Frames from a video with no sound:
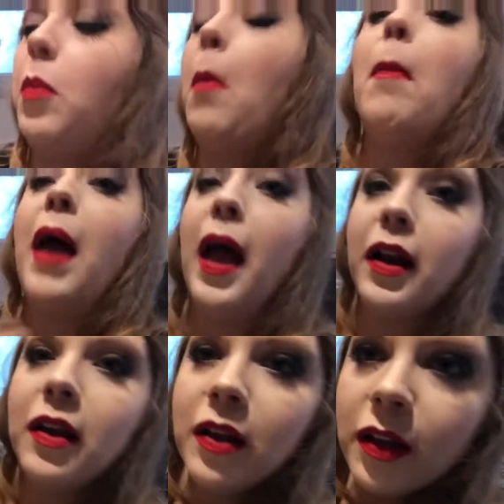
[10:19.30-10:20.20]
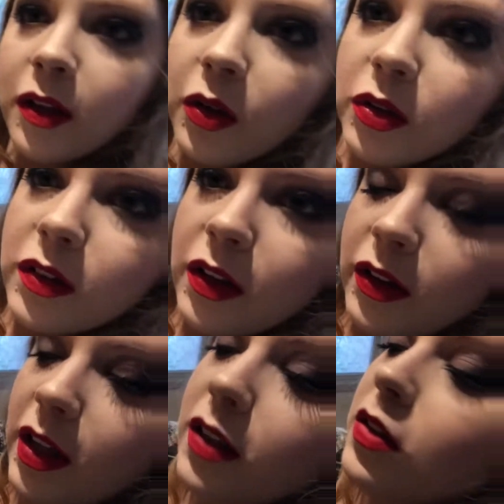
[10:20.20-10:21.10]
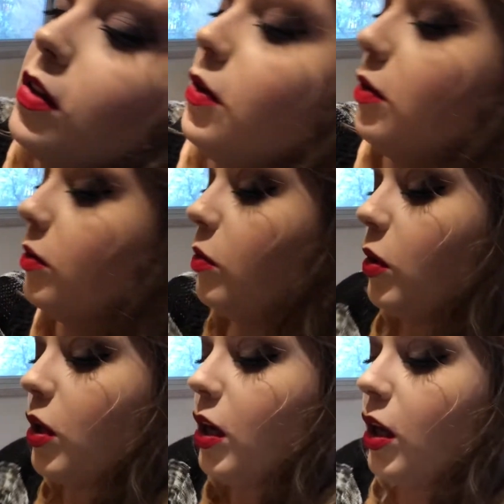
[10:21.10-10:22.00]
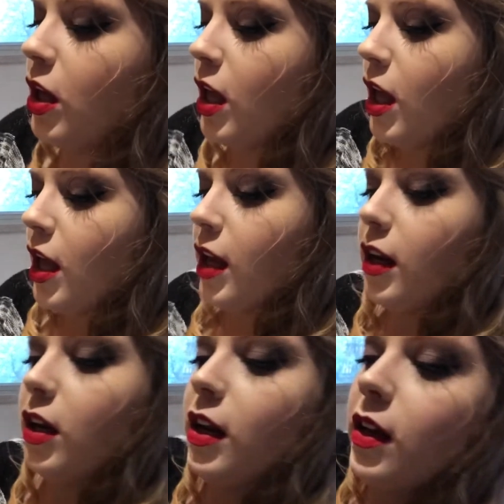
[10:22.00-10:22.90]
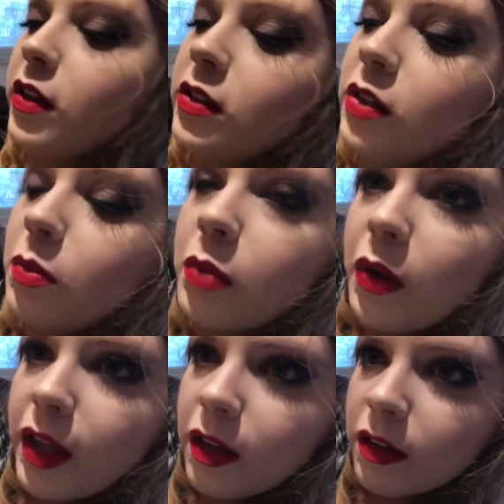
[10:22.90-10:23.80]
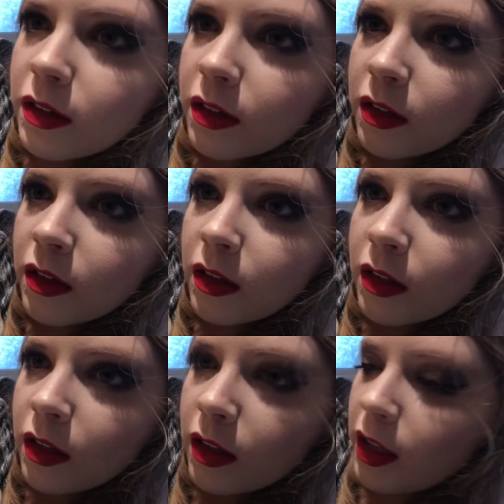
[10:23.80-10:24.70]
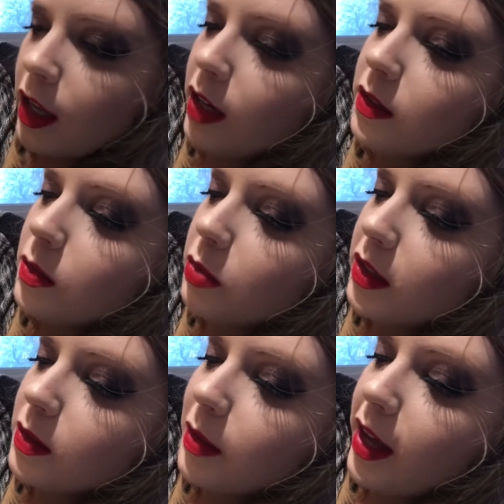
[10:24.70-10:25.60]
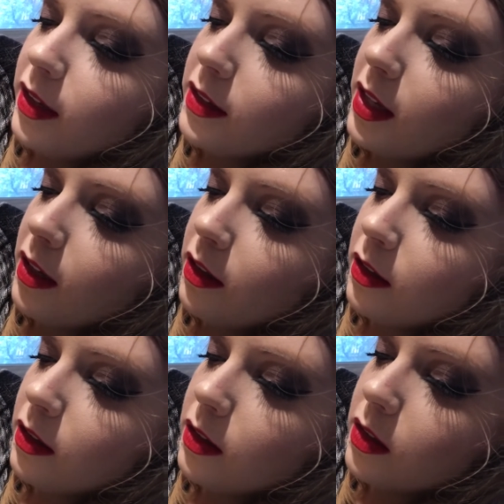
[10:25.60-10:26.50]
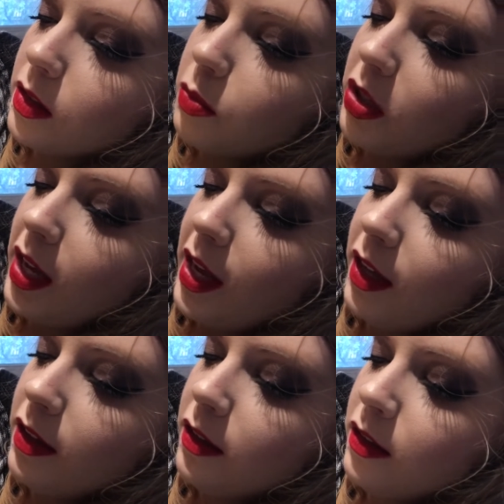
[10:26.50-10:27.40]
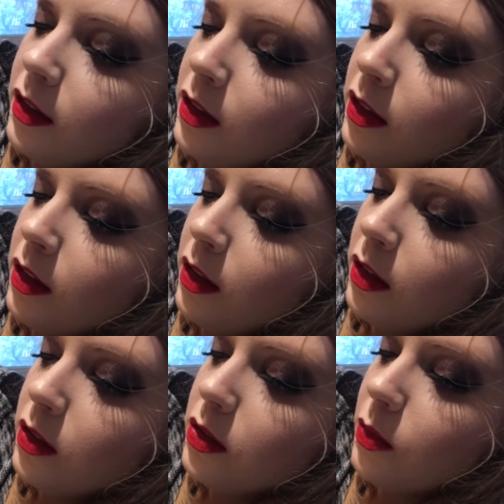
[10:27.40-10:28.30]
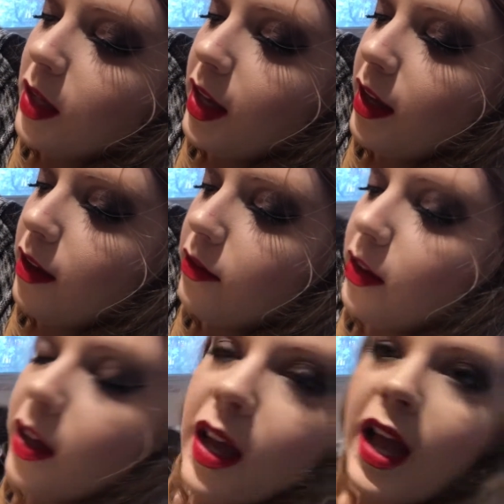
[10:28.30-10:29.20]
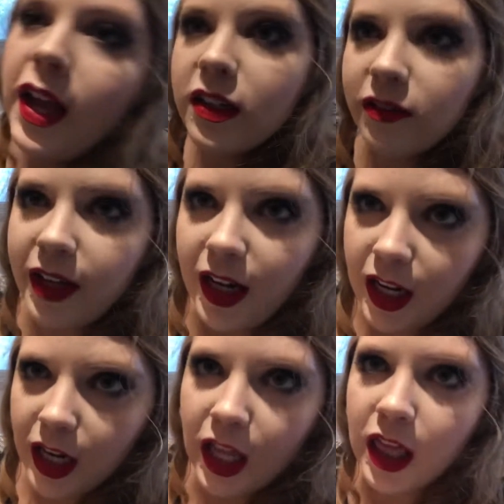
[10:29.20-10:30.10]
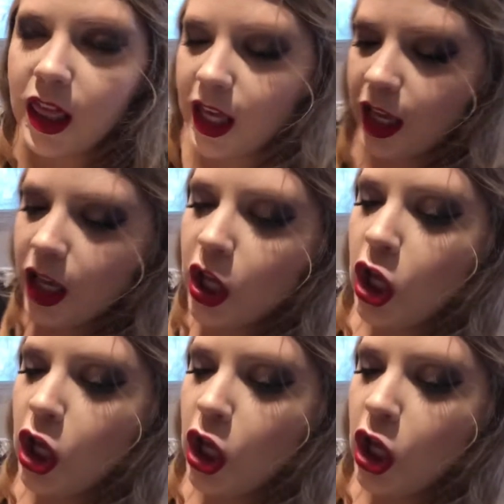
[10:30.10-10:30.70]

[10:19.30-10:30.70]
bad. So, okay, so you poke it and it springs back. See, it's springy. So we have activated the